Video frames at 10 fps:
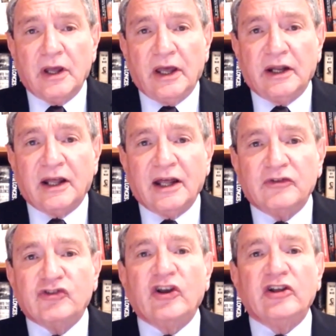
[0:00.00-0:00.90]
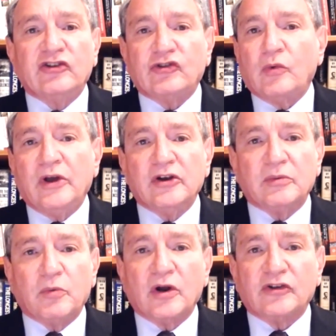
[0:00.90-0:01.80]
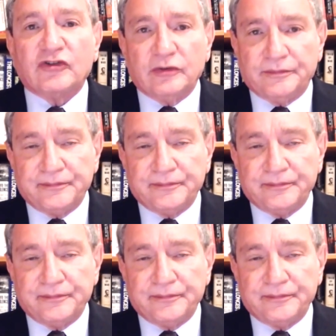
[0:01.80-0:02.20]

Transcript: And it kind of changes the way Europe works.